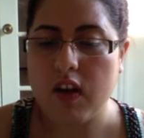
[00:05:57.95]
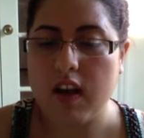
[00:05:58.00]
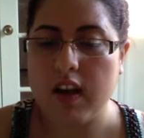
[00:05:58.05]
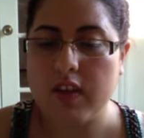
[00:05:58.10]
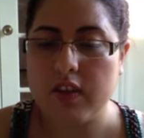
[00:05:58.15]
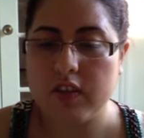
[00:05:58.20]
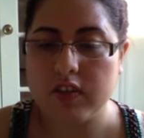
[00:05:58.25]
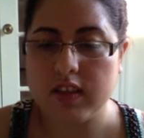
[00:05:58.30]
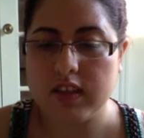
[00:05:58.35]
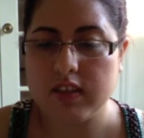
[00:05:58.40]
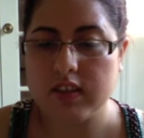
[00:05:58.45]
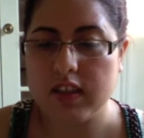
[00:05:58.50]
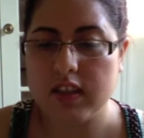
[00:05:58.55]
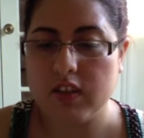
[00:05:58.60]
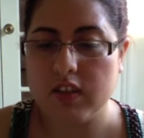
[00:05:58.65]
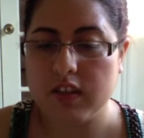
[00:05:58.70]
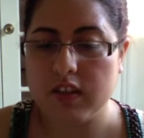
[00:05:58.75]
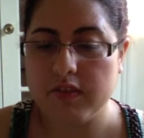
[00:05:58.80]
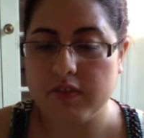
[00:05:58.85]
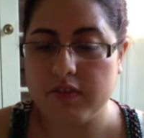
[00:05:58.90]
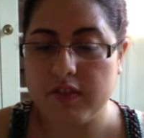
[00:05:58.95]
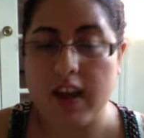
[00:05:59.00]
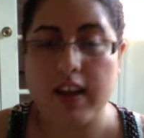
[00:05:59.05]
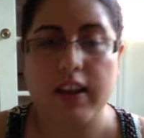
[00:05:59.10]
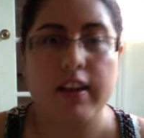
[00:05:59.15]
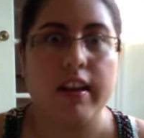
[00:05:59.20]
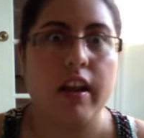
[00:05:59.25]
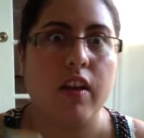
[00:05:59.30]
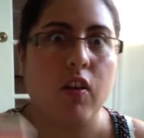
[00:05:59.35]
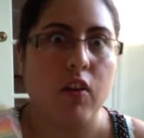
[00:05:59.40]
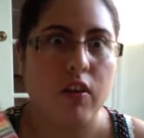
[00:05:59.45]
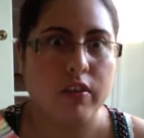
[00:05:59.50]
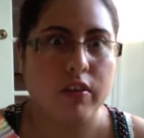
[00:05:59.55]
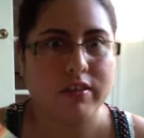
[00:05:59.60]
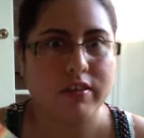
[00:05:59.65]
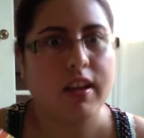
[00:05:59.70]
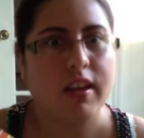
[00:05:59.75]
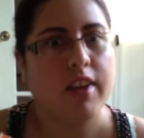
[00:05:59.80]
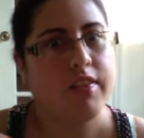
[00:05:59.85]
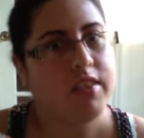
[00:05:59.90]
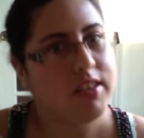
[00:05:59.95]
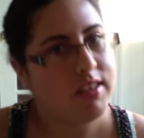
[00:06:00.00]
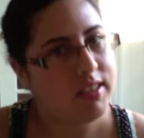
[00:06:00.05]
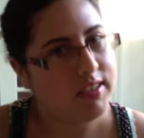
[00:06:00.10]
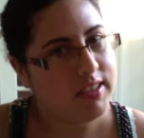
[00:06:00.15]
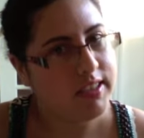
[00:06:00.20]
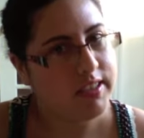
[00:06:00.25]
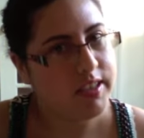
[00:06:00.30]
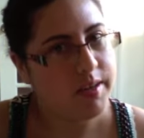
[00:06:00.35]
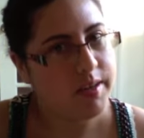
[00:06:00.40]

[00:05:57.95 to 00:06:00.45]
other things that you can find, and I also got this at TJ